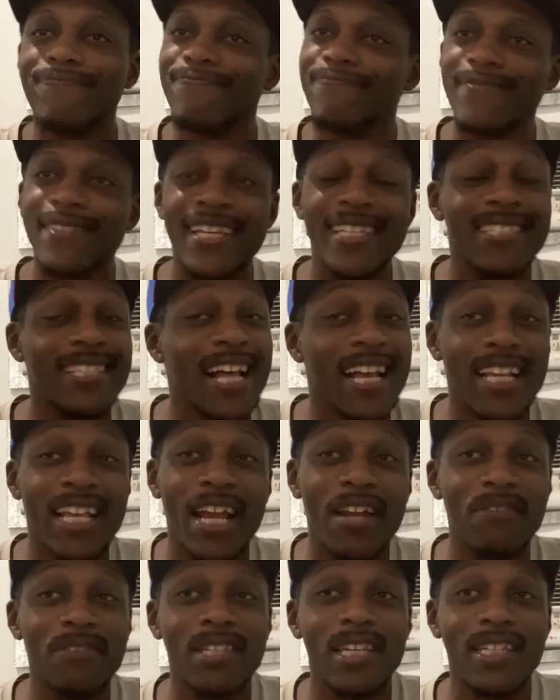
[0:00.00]
it's not
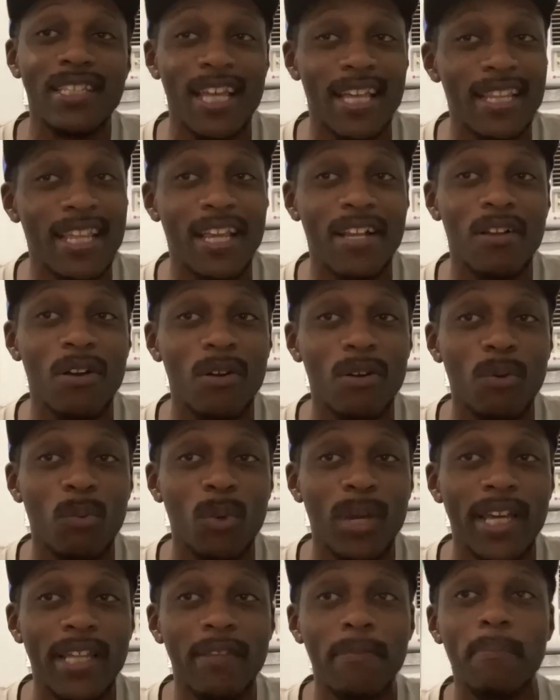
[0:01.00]
guaranteed that they're going to
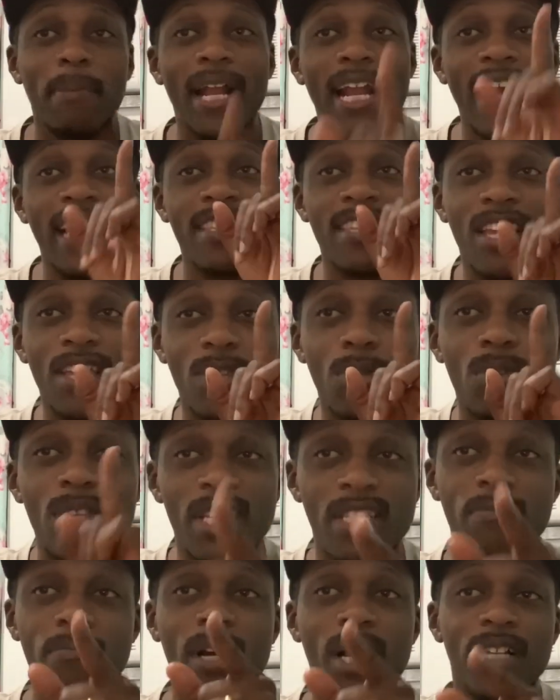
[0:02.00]
win, but I tell you
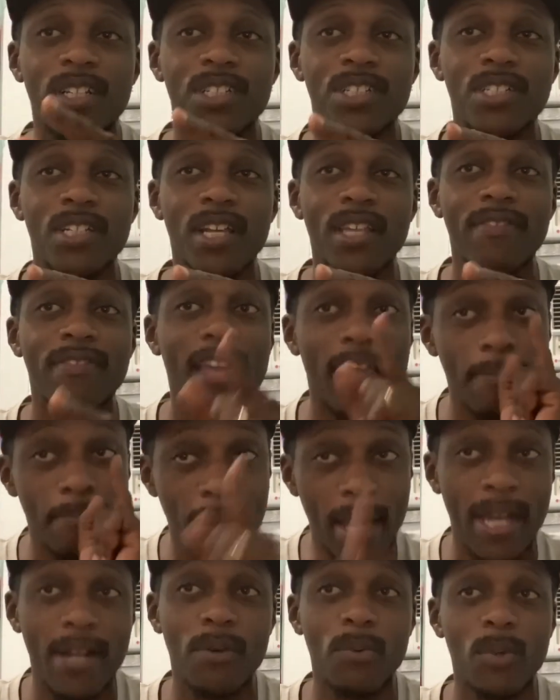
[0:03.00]
this much, they
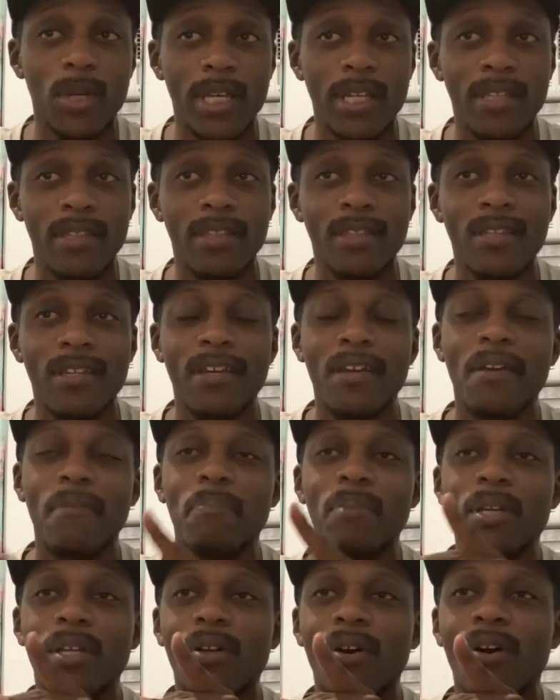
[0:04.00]
better win.
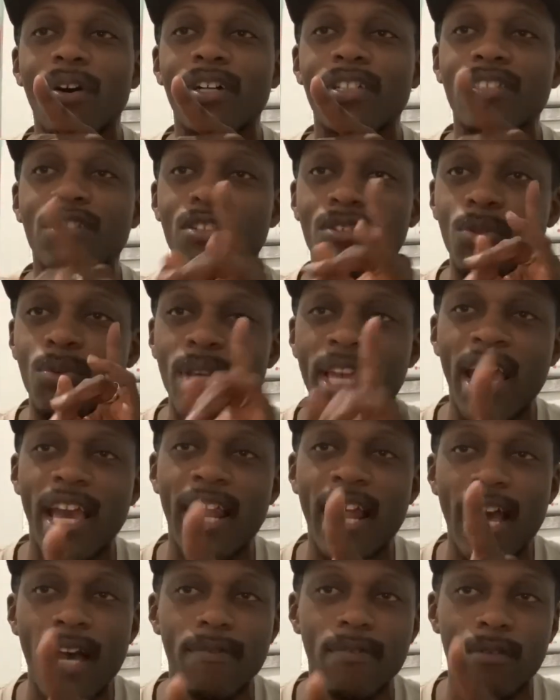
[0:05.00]
Because you can't
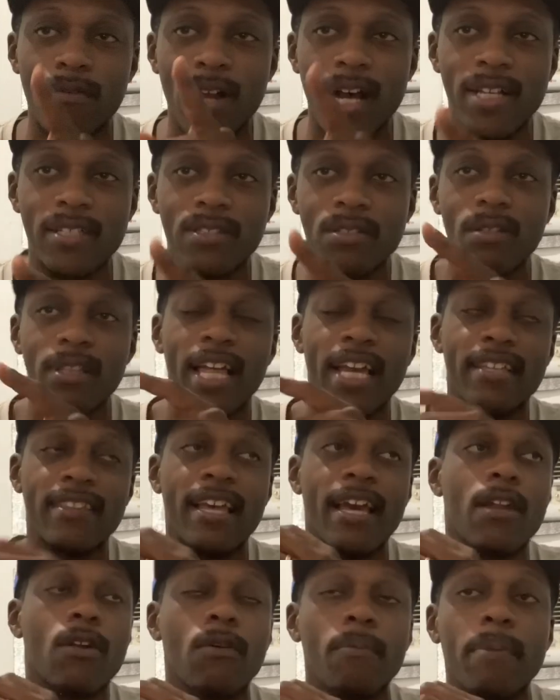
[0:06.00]
have a roster like
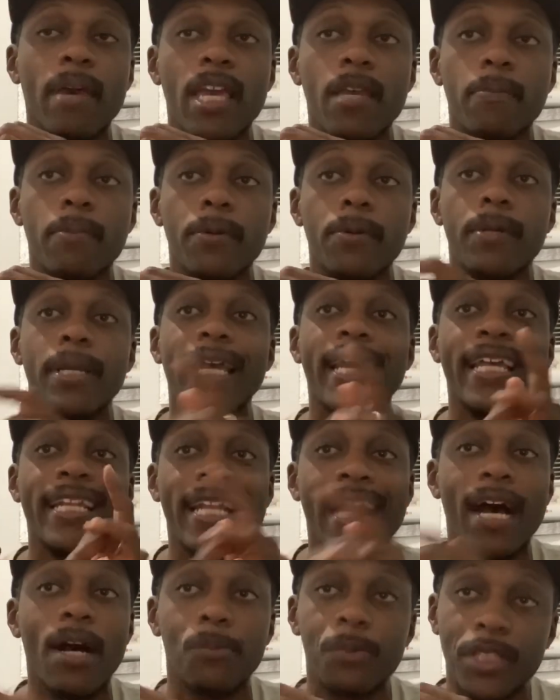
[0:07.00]
that on paper and
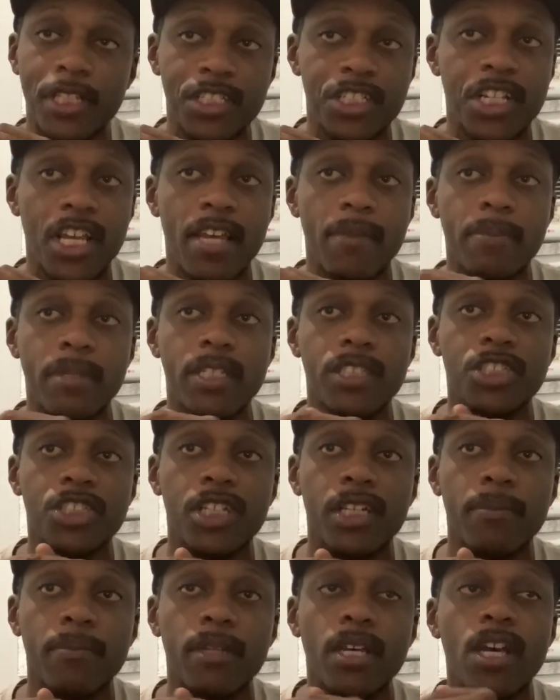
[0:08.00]
not win the
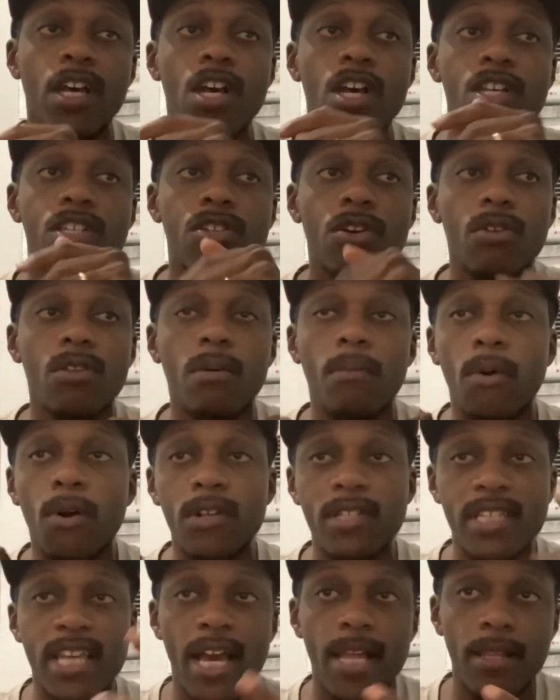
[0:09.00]
championship. So the more
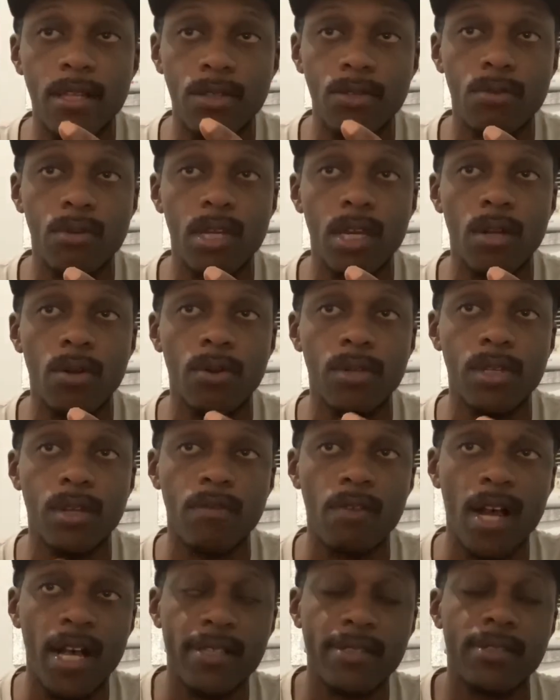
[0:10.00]
talent you get on your
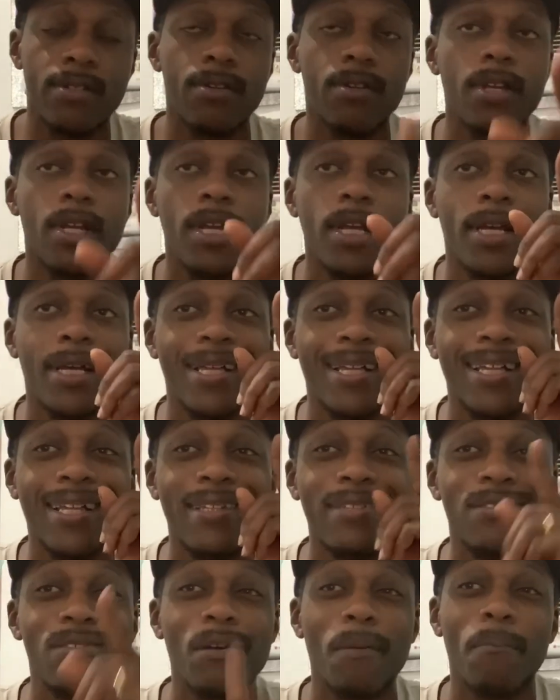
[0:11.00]
roster,
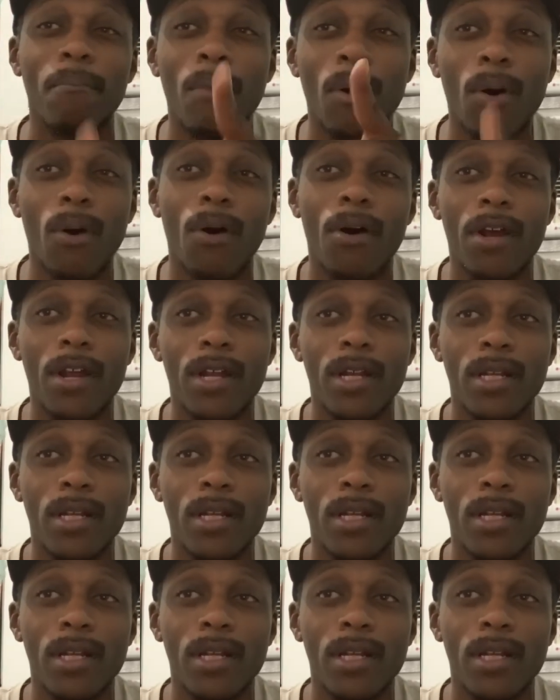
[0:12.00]
the more